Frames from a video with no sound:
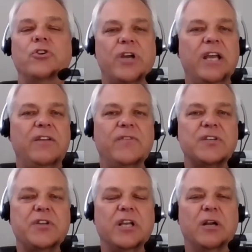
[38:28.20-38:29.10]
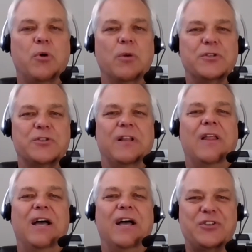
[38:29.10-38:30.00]
wish I had invested in apartments a
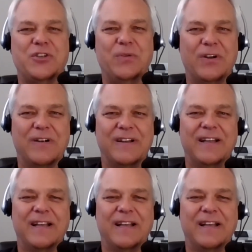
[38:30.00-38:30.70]
lot sooner.